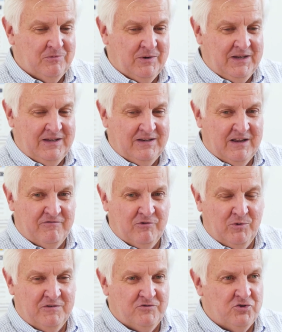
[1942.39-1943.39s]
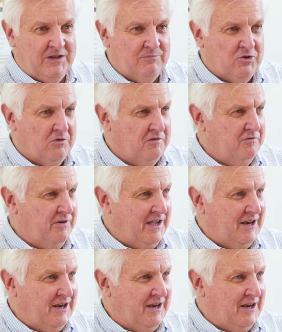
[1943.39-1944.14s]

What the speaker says: that we never would have dreamed of.